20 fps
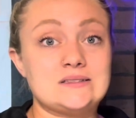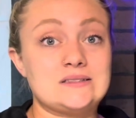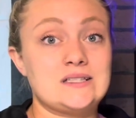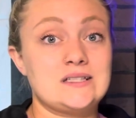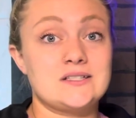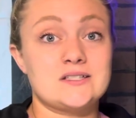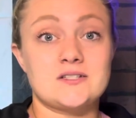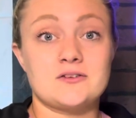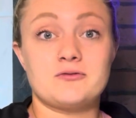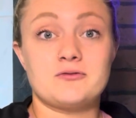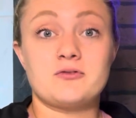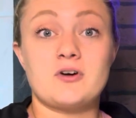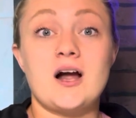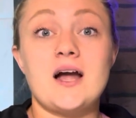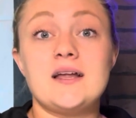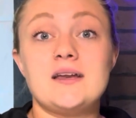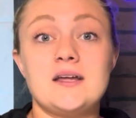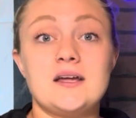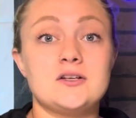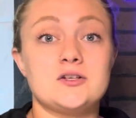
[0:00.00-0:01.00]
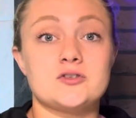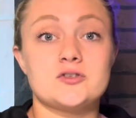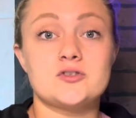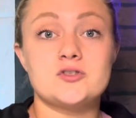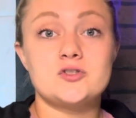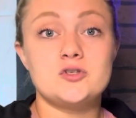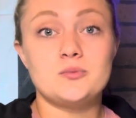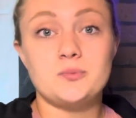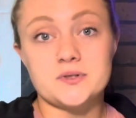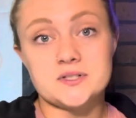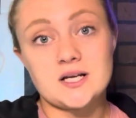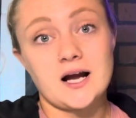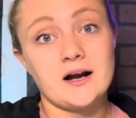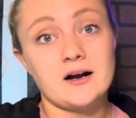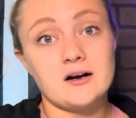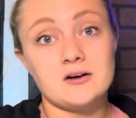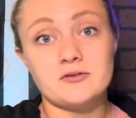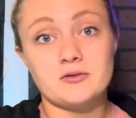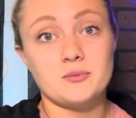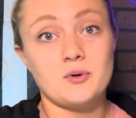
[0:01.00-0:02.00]
it's a Friday and you're super
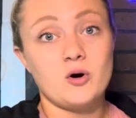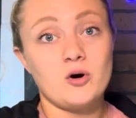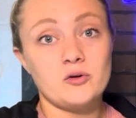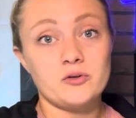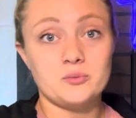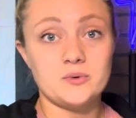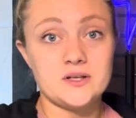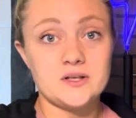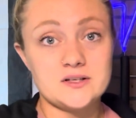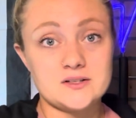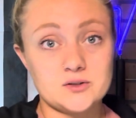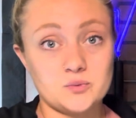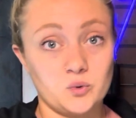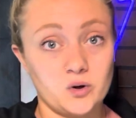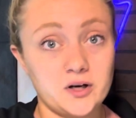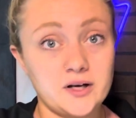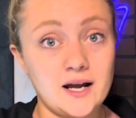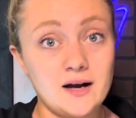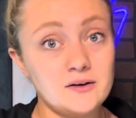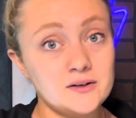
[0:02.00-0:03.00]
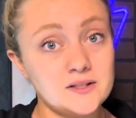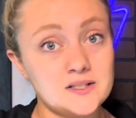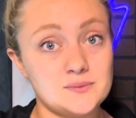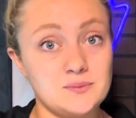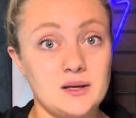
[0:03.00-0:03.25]
tired from all the week's workouts.